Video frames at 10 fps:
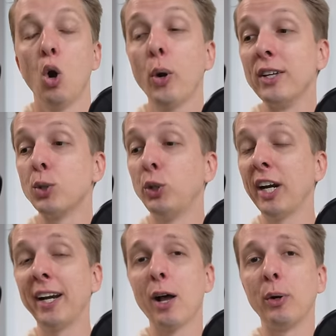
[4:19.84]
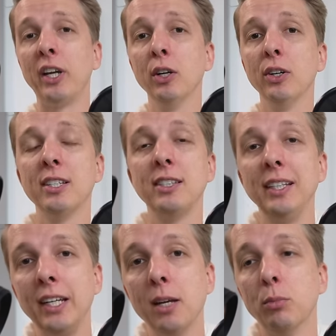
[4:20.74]
Okay, so check it out. Here is the
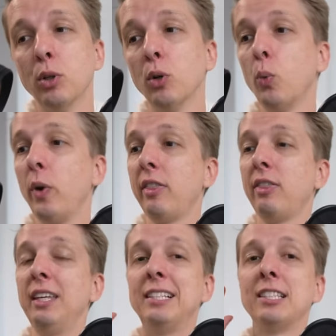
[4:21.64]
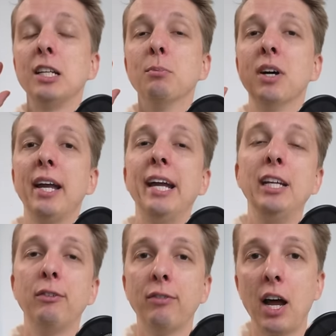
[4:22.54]
gimbal with the Sigma
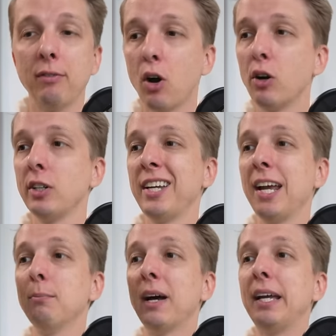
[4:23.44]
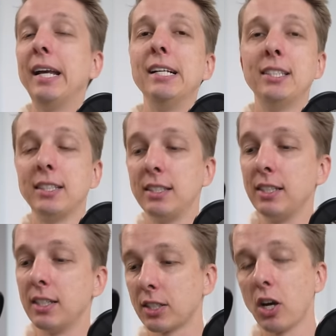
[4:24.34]
85 Art and my
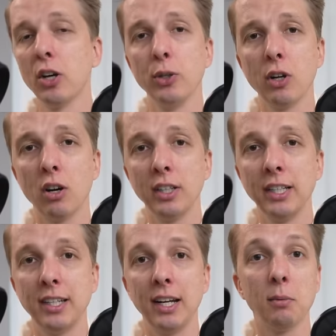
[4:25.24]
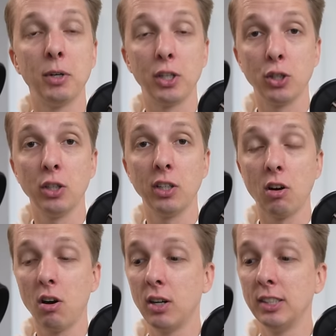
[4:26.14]
A6600 on it, and I'm gonna turn it
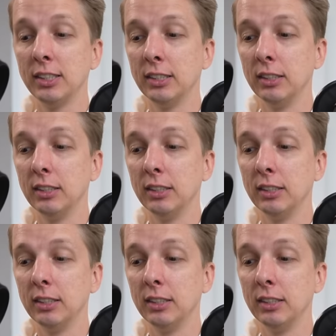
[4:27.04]
on.